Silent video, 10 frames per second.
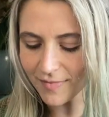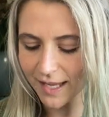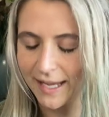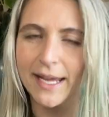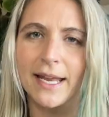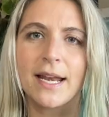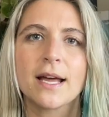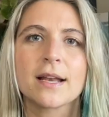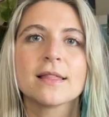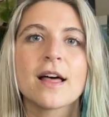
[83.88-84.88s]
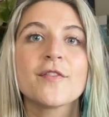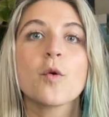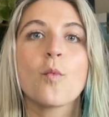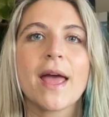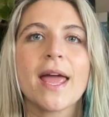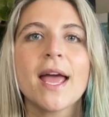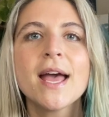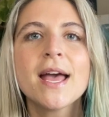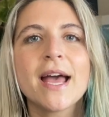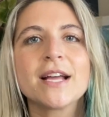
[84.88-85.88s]
in a loving way
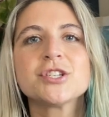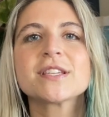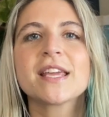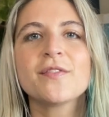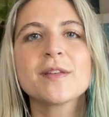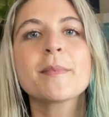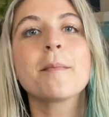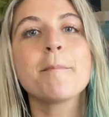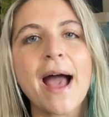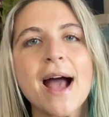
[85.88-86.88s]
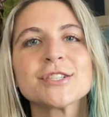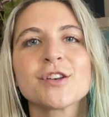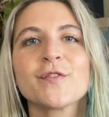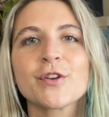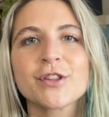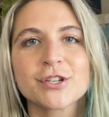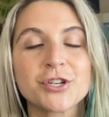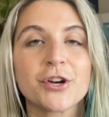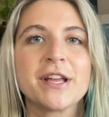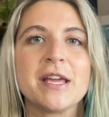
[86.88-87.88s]
and just give them compassion for their
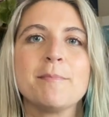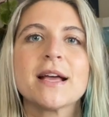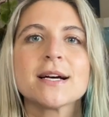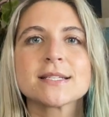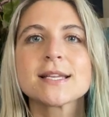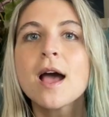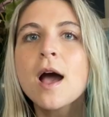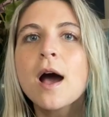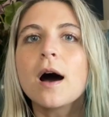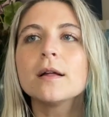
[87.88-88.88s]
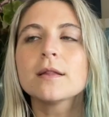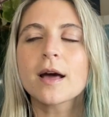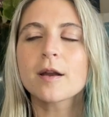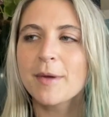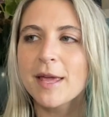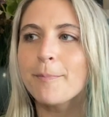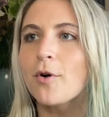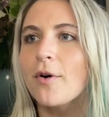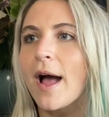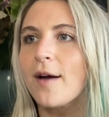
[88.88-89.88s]
journey, because a lot of
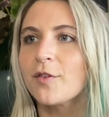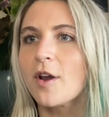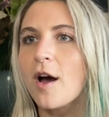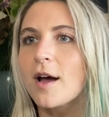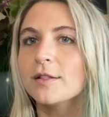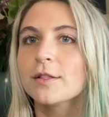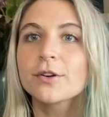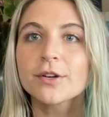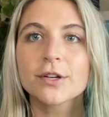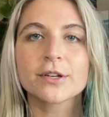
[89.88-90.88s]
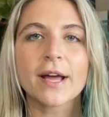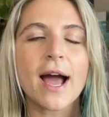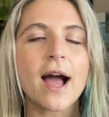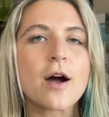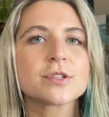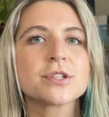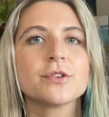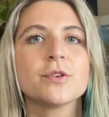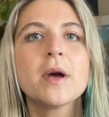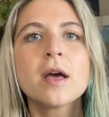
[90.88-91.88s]
people have not learned how
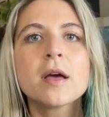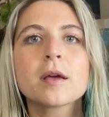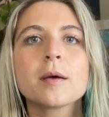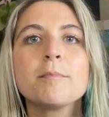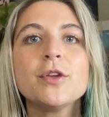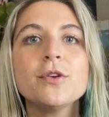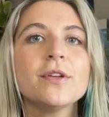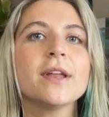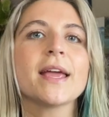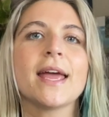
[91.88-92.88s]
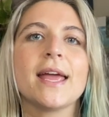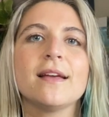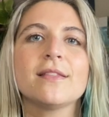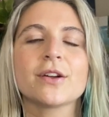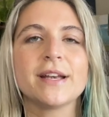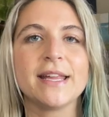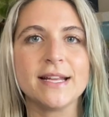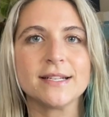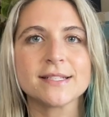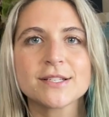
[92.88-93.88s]
to communicate their
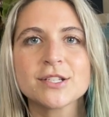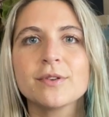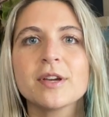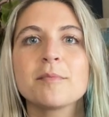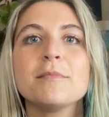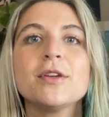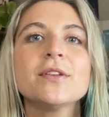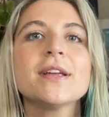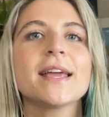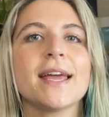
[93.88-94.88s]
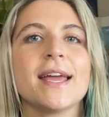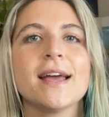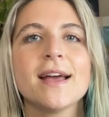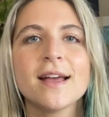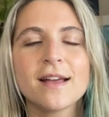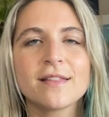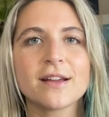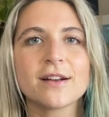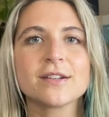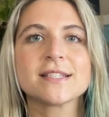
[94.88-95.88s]
needs, to communicate
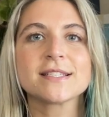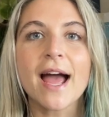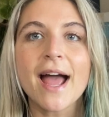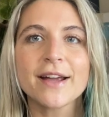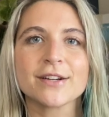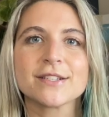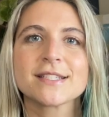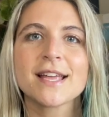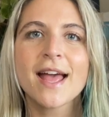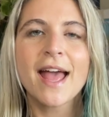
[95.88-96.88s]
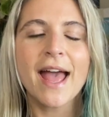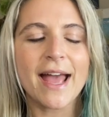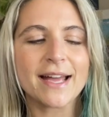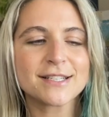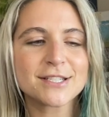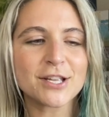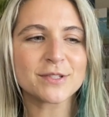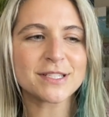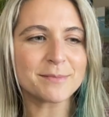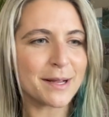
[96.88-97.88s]
their desires. And so
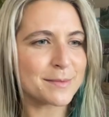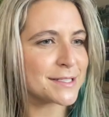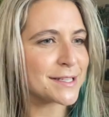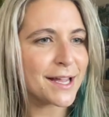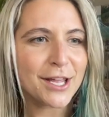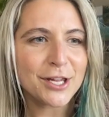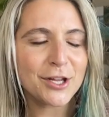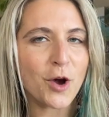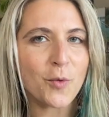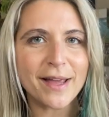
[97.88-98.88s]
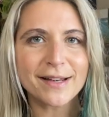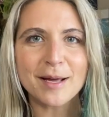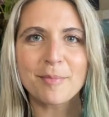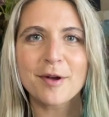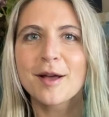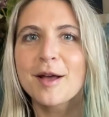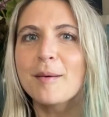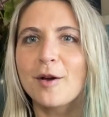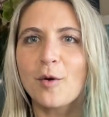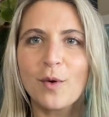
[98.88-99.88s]
sometimes, we end
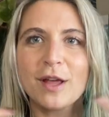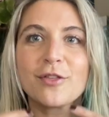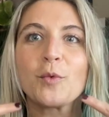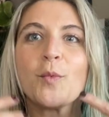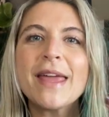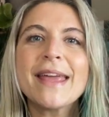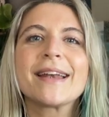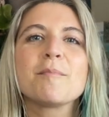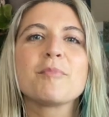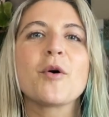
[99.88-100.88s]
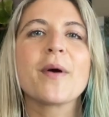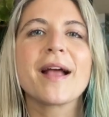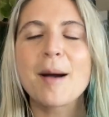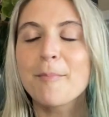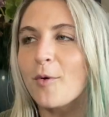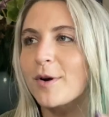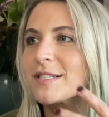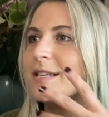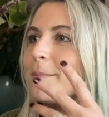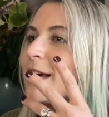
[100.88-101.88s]
up blowing up, or
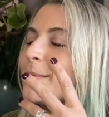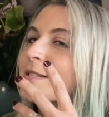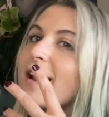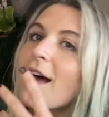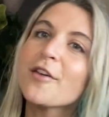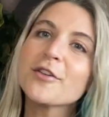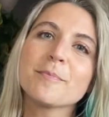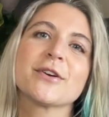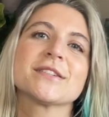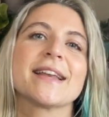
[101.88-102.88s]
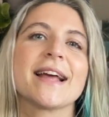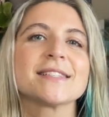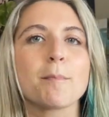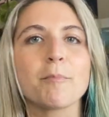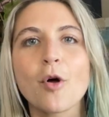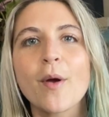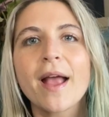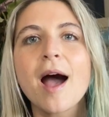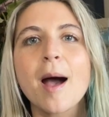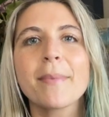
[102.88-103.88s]
sometimes that other person ends up
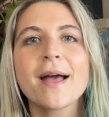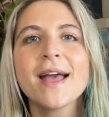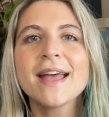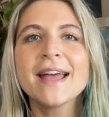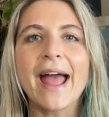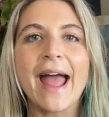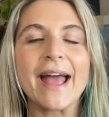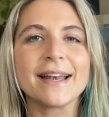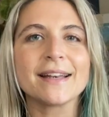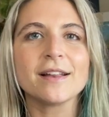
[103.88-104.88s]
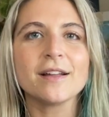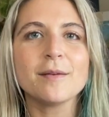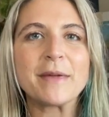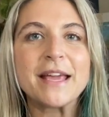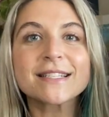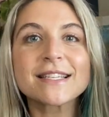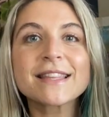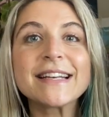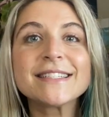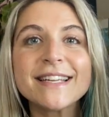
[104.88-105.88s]
blowing up. And because
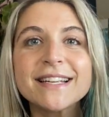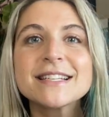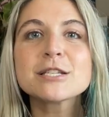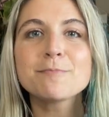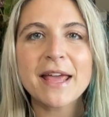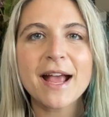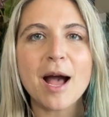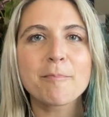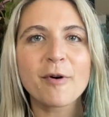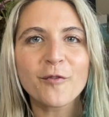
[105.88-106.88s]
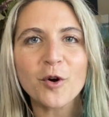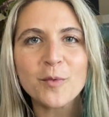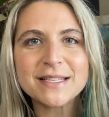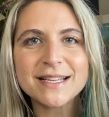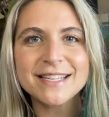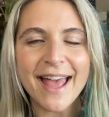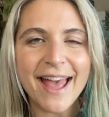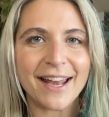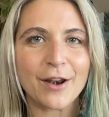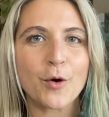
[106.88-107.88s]
they didn't speak up before it was a
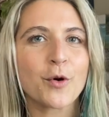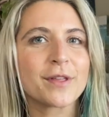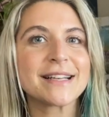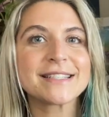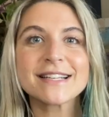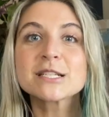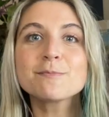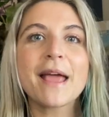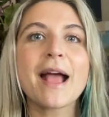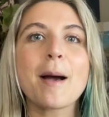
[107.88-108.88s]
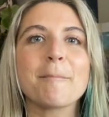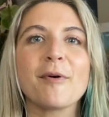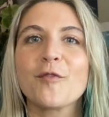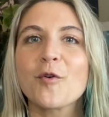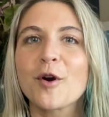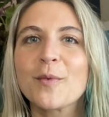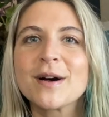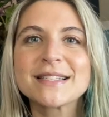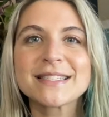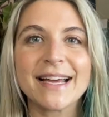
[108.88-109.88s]
10, or they didn't speak up before it
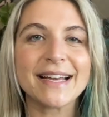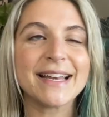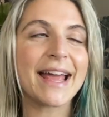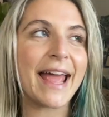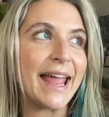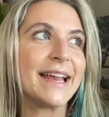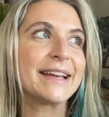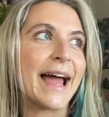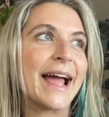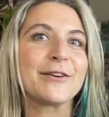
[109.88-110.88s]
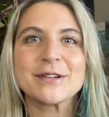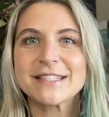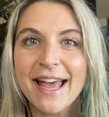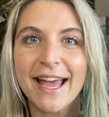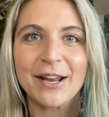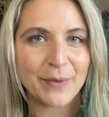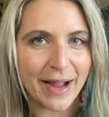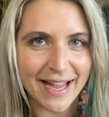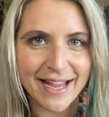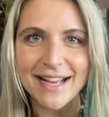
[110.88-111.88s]
was an 8, 9, or 10,
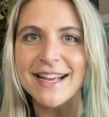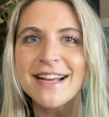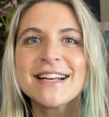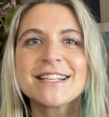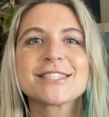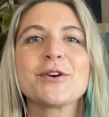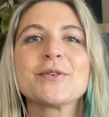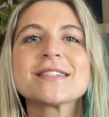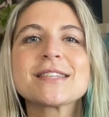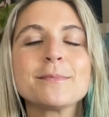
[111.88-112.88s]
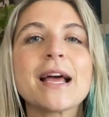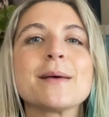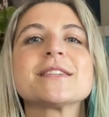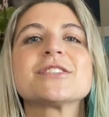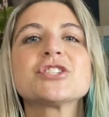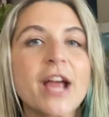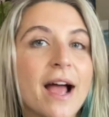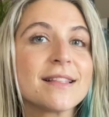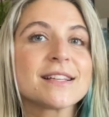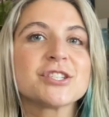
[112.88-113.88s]
right? So sometimes it's
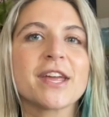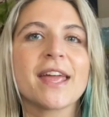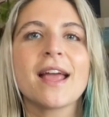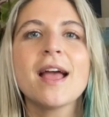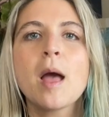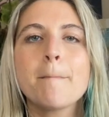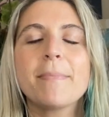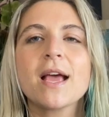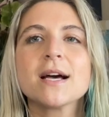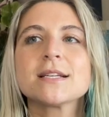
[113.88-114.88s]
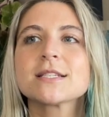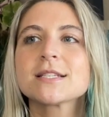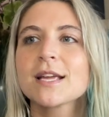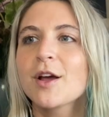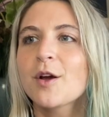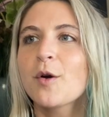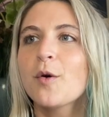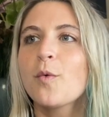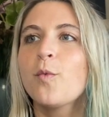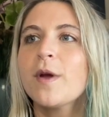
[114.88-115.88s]
challenging because
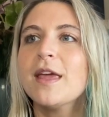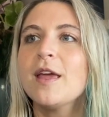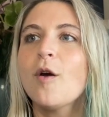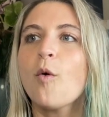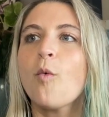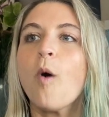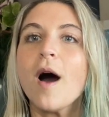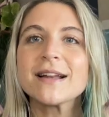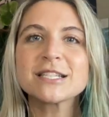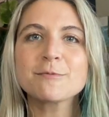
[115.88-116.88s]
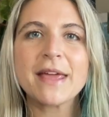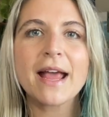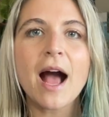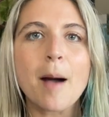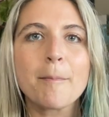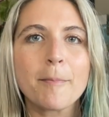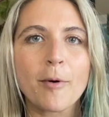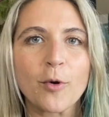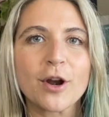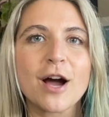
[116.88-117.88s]
we want to speak up, but
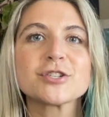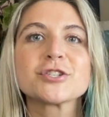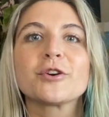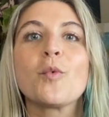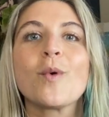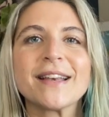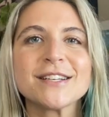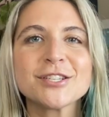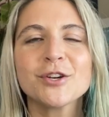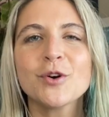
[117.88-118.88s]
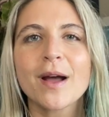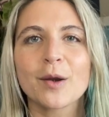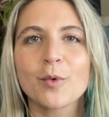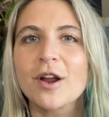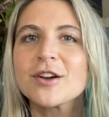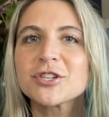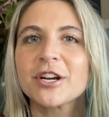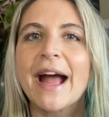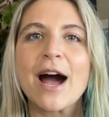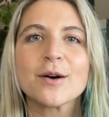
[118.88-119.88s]
we're not sure when to, and we're not sure
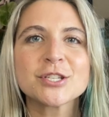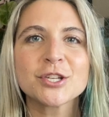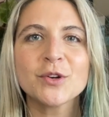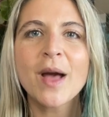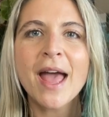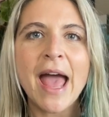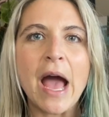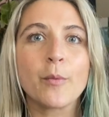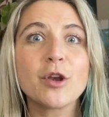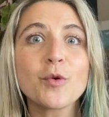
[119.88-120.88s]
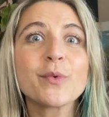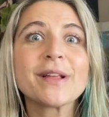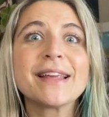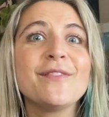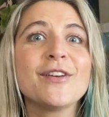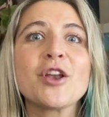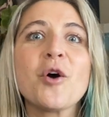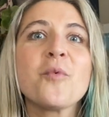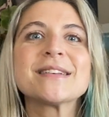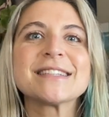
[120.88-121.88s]
how to, and we don't really even know
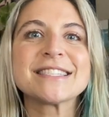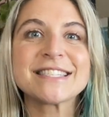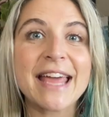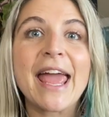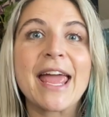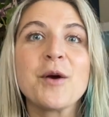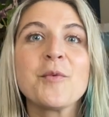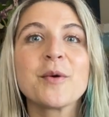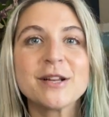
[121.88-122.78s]
what to say when